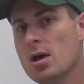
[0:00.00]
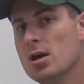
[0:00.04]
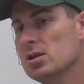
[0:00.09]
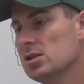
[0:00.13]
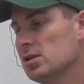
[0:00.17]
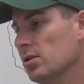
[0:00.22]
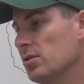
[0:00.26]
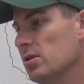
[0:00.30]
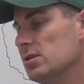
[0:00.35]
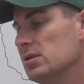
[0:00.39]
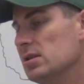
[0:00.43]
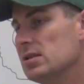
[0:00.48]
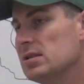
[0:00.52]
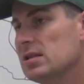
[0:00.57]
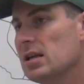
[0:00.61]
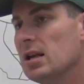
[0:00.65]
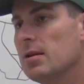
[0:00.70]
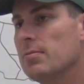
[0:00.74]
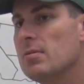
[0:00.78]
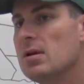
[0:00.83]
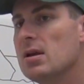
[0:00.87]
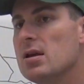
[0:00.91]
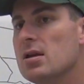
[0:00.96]
So this is
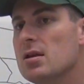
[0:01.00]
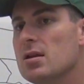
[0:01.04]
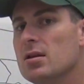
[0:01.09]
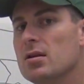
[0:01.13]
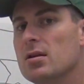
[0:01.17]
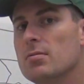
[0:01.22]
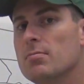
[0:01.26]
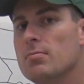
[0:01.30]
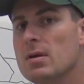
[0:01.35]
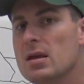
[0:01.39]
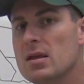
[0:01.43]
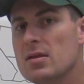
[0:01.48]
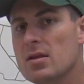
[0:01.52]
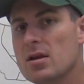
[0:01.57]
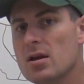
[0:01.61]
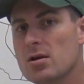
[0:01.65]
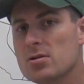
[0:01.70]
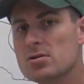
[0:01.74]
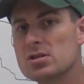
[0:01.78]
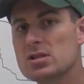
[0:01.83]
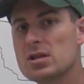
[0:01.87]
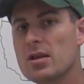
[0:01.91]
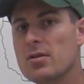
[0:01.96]
going to mean that
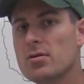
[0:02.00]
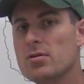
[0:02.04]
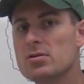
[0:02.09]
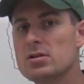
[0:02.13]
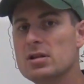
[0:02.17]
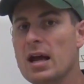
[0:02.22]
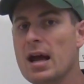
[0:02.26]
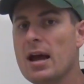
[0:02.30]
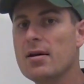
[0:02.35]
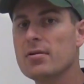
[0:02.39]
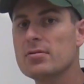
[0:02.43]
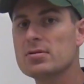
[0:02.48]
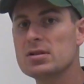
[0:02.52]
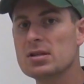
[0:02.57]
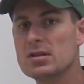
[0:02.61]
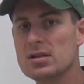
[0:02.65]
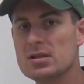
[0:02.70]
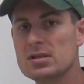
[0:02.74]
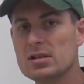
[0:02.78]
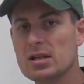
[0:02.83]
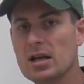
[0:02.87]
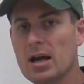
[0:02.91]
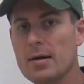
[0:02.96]
your southern towns at
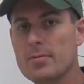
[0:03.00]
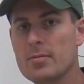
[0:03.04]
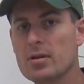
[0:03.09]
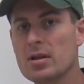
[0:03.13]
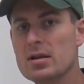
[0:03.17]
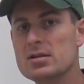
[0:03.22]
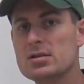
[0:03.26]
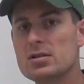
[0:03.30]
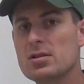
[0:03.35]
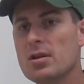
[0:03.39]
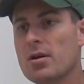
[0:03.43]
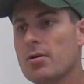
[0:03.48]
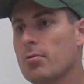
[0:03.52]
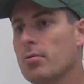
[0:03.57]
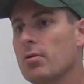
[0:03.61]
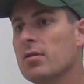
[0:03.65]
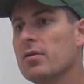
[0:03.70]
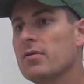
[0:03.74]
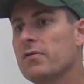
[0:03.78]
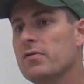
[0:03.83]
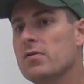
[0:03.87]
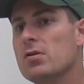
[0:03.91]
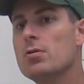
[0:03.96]
this time, unless they were one
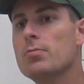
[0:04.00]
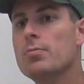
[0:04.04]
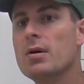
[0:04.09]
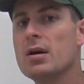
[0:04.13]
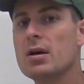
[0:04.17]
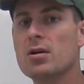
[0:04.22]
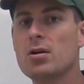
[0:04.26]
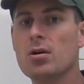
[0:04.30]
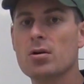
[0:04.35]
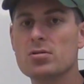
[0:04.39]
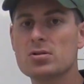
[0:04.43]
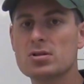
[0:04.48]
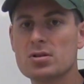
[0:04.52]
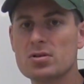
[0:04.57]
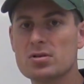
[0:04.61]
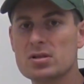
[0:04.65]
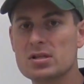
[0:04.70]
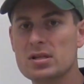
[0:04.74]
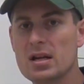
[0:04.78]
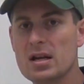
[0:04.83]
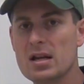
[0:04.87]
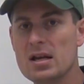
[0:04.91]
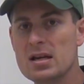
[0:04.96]
of the few big coastal
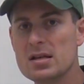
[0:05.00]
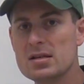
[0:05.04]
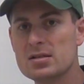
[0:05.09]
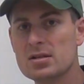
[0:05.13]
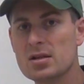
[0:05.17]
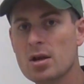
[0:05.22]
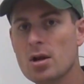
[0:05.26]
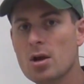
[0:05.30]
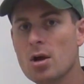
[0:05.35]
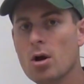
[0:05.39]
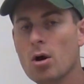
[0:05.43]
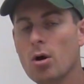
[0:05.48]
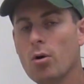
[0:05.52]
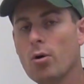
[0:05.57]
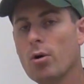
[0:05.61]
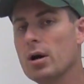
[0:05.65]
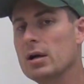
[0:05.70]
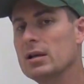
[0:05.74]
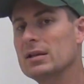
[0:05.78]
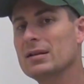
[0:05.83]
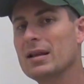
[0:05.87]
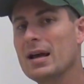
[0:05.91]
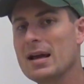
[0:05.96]
cities
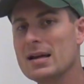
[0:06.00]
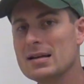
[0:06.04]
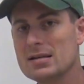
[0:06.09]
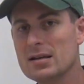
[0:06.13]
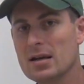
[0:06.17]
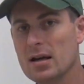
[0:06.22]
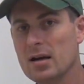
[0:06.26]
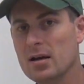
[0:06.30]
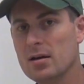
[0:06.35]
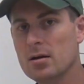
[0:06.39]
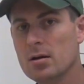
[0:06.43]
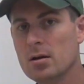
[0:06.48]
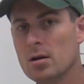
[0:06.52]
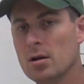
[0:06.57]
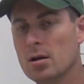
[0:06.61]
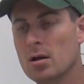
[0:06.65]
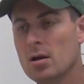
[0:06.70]
or Atlanta,